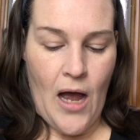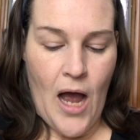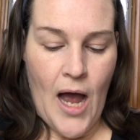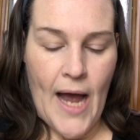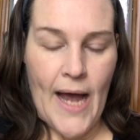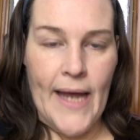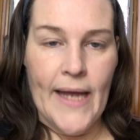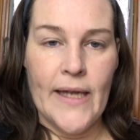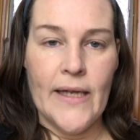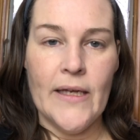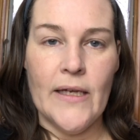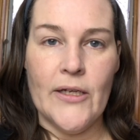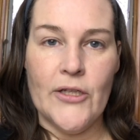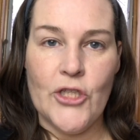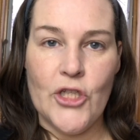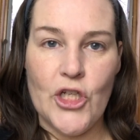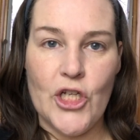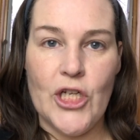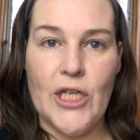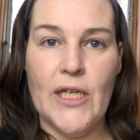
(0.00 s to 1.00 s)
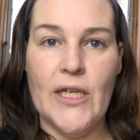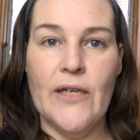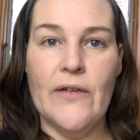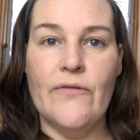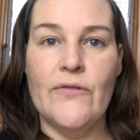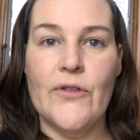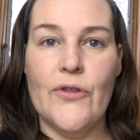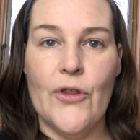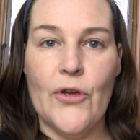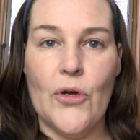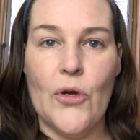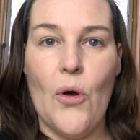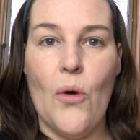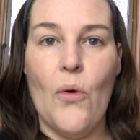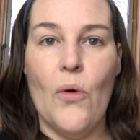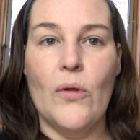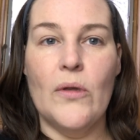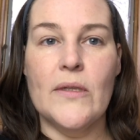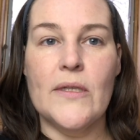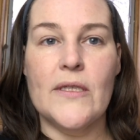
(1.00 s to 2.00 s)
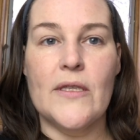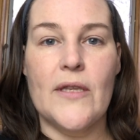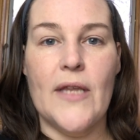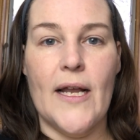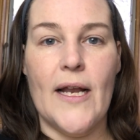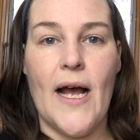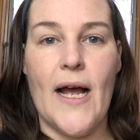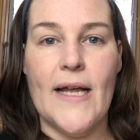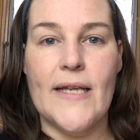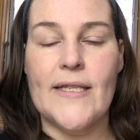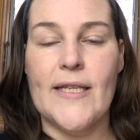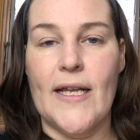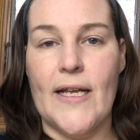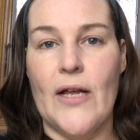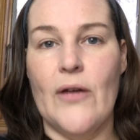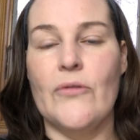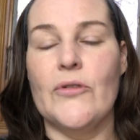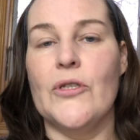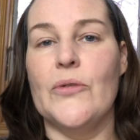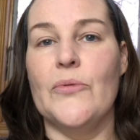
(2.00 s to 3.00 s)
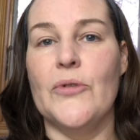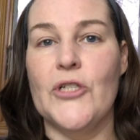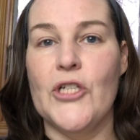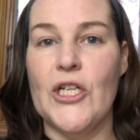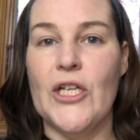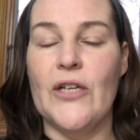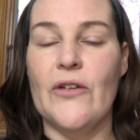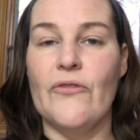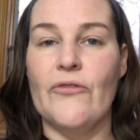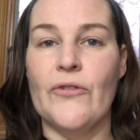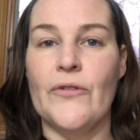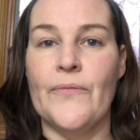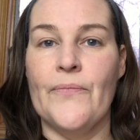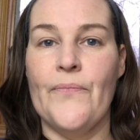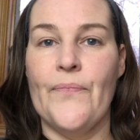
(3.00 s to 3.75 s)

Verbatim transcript: I achieved the goals that I set out to achieve.